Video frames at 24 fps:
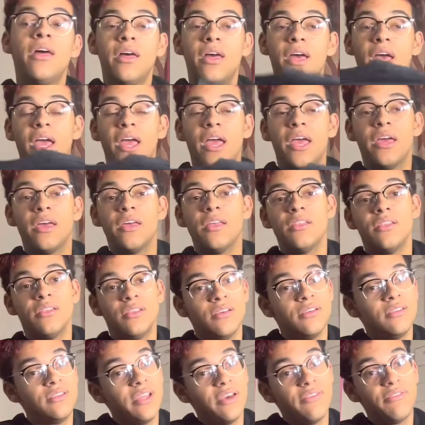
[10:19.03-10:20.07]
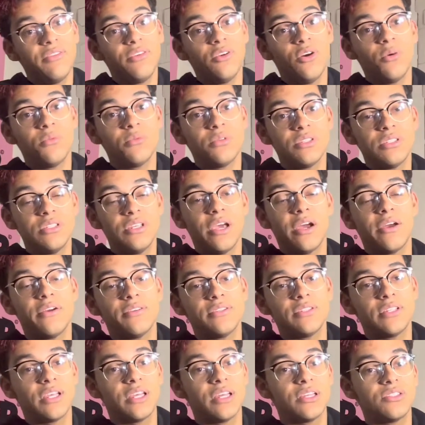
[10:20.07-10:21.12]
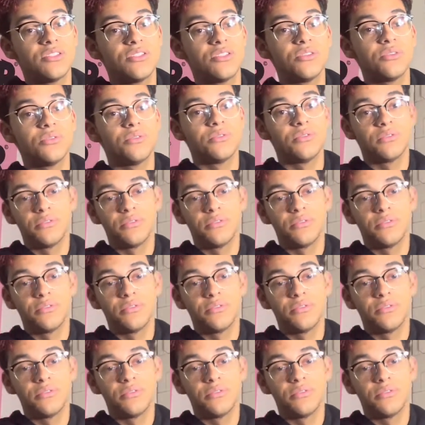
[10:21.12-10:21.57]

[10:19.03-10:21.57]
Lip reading: and definitely hope to see Iris again soon.